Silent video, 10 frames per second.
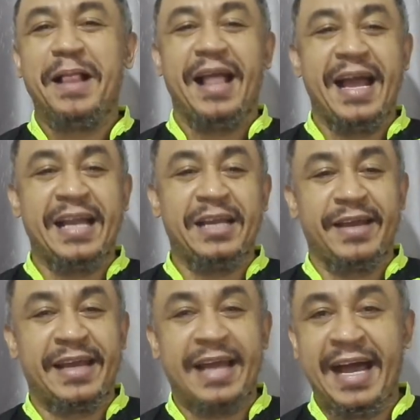
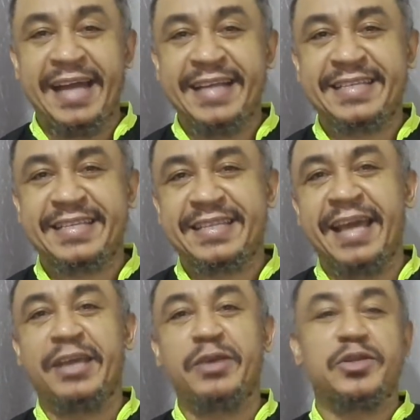Anyway, guys,
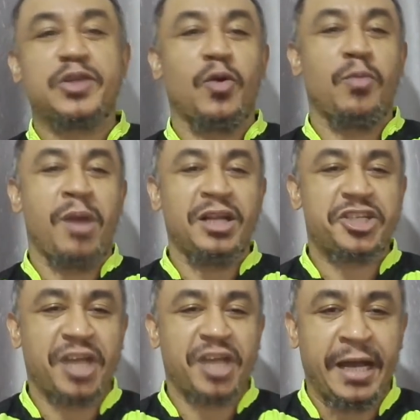thank you so
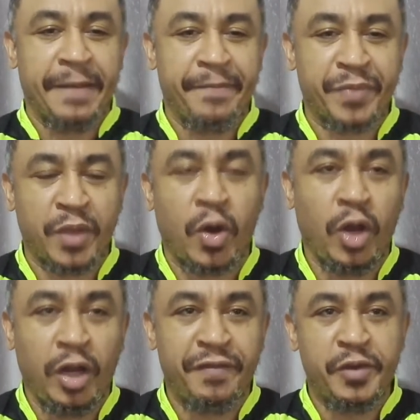much.
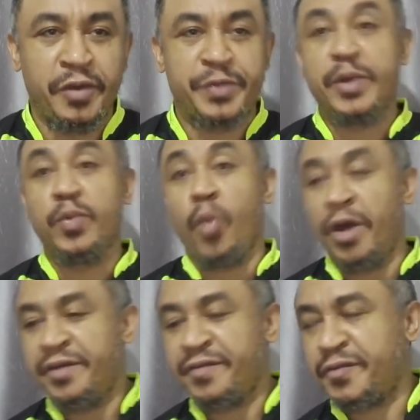All of you has been
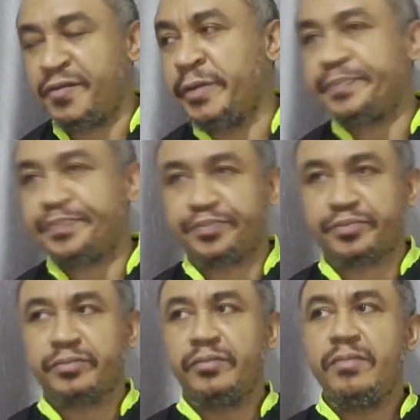wonderful.
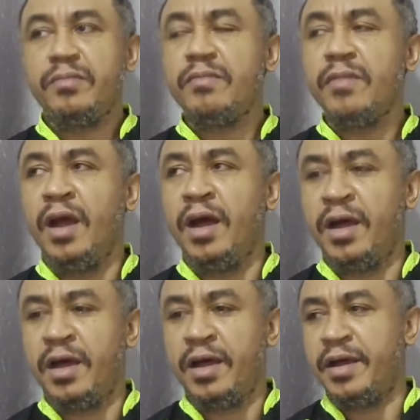
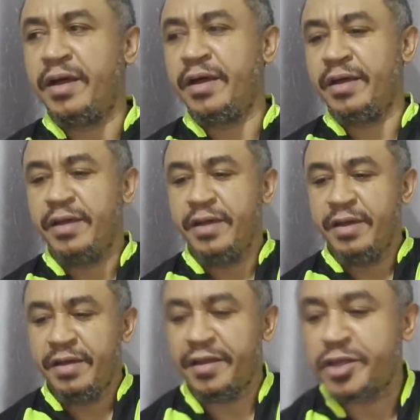The
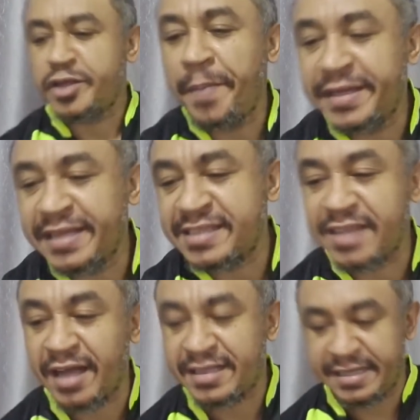topic that
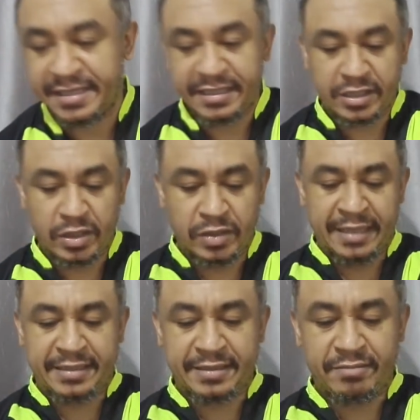started this,
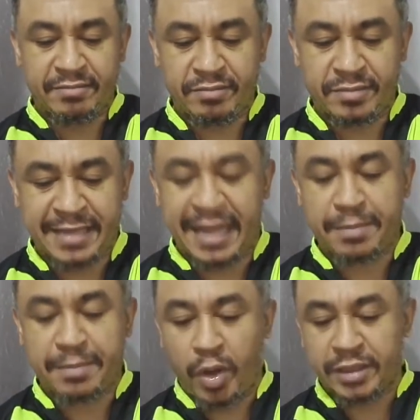that
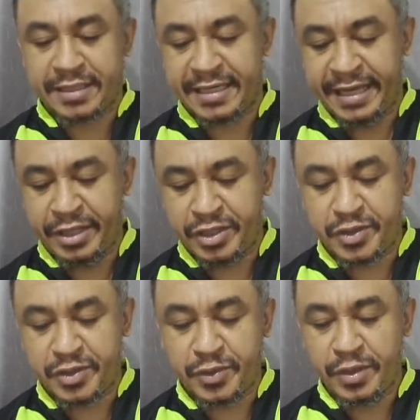catapulted
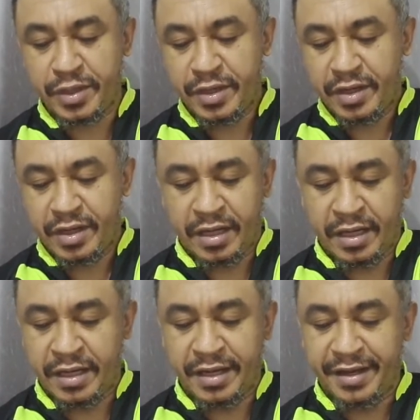into
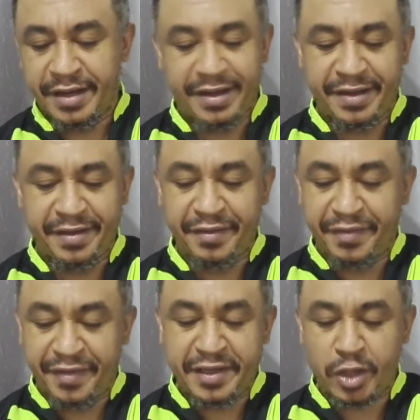
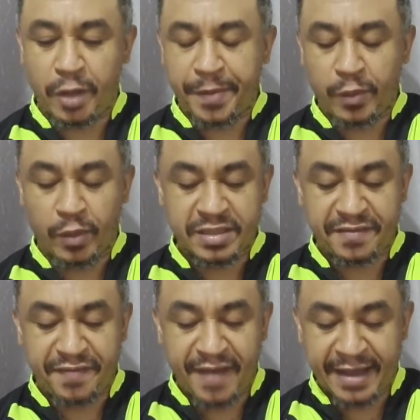this topic, was
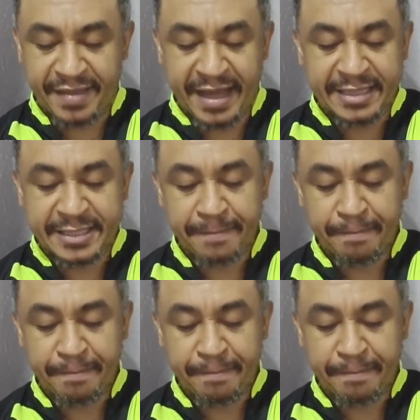the fact that